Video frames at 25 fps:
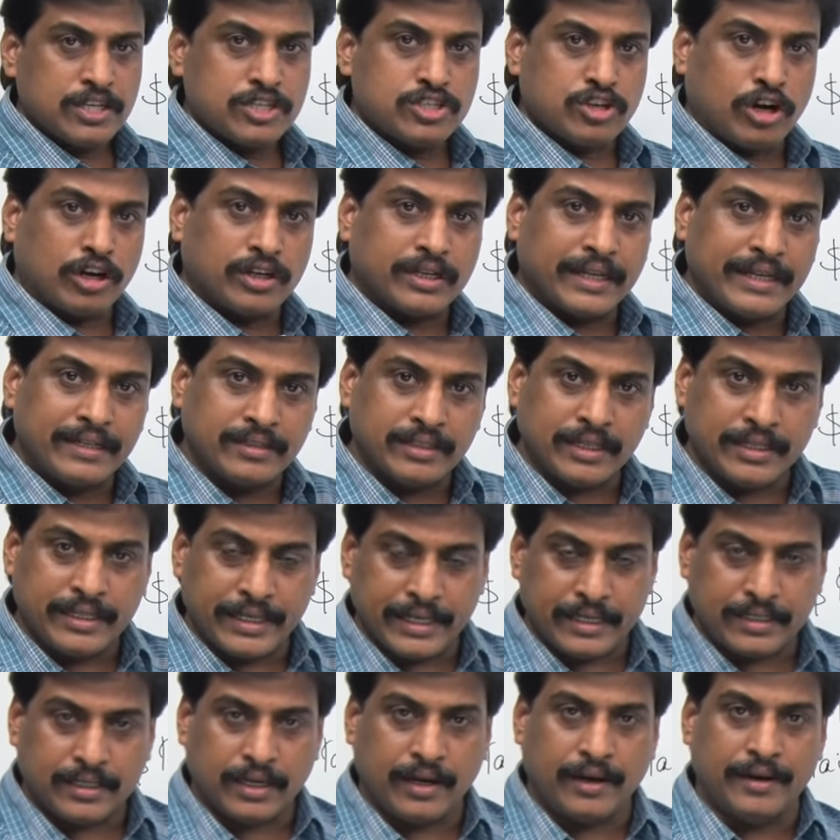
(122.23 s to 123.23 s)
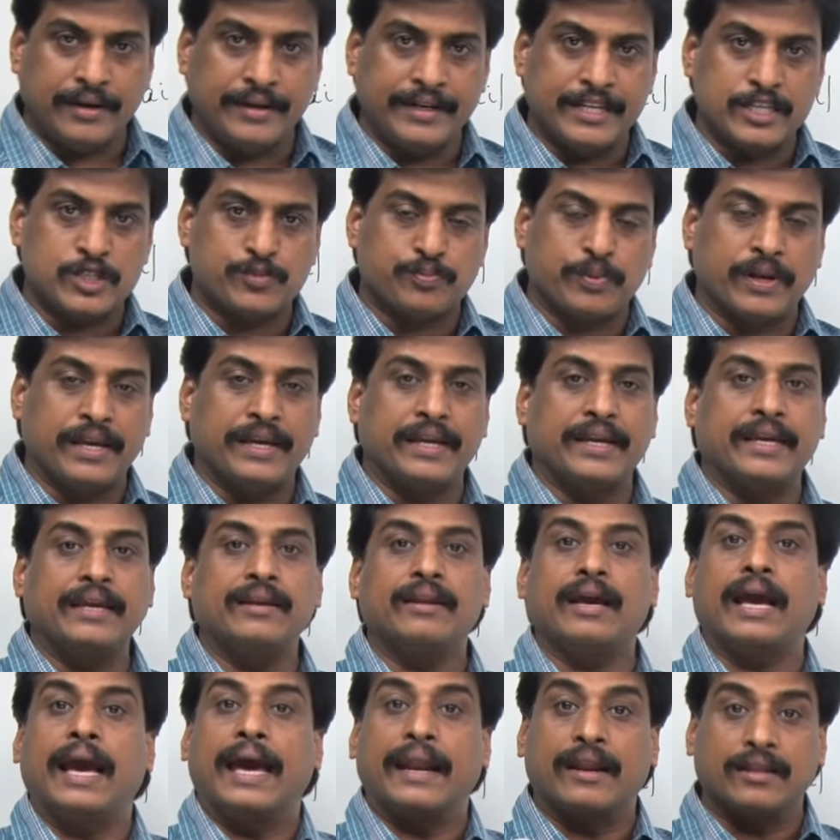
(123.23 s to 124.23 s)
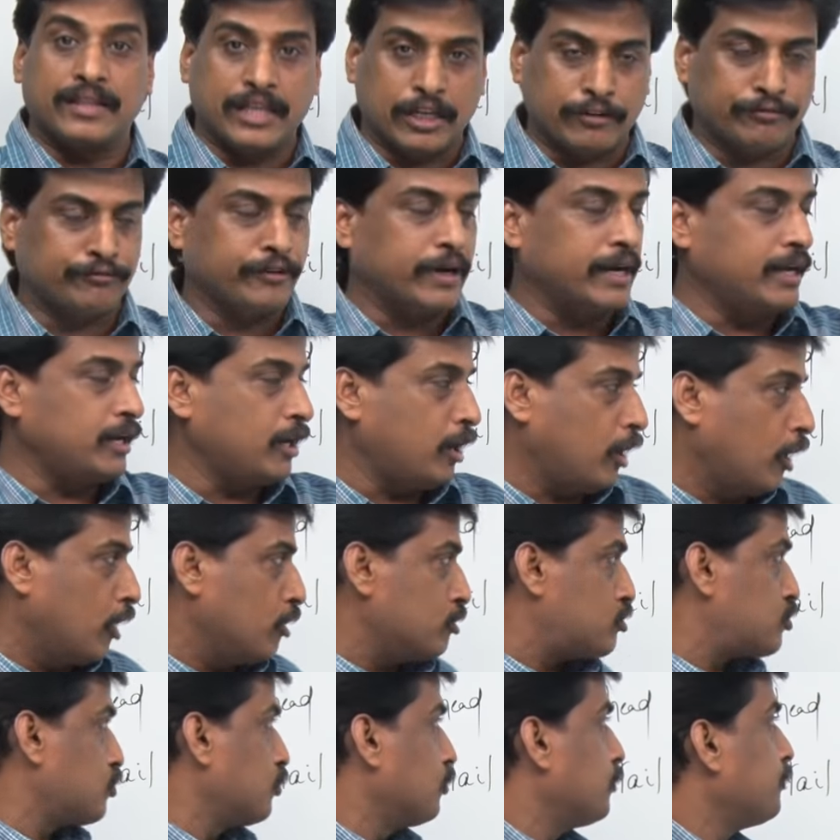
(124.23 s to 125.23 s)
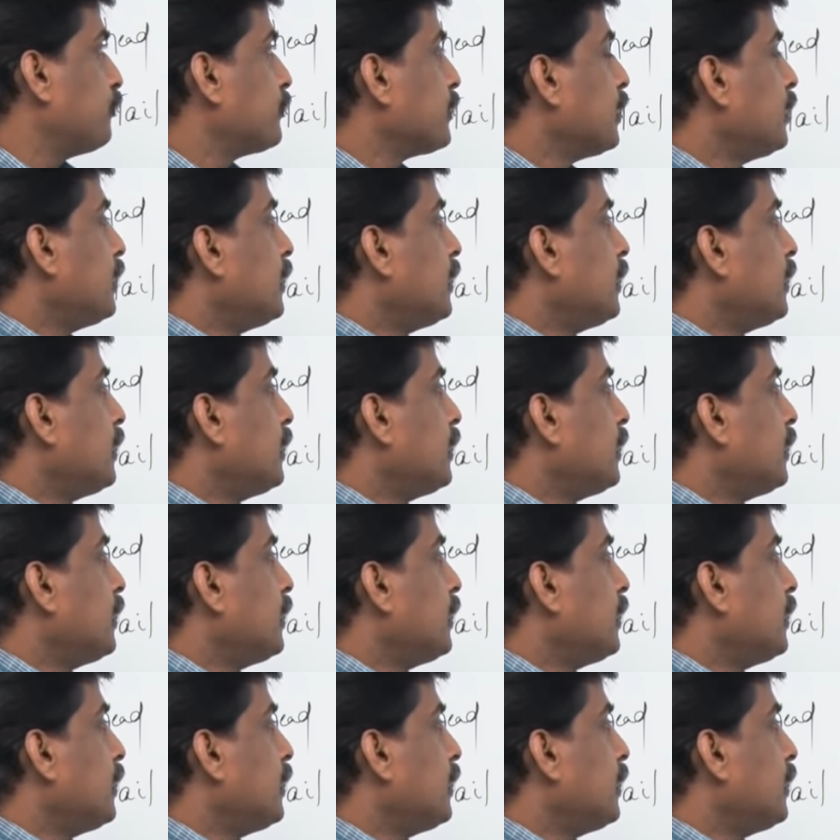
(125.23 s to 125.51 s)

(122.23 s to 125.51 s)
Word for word: Sorting the data and displaying in another file also.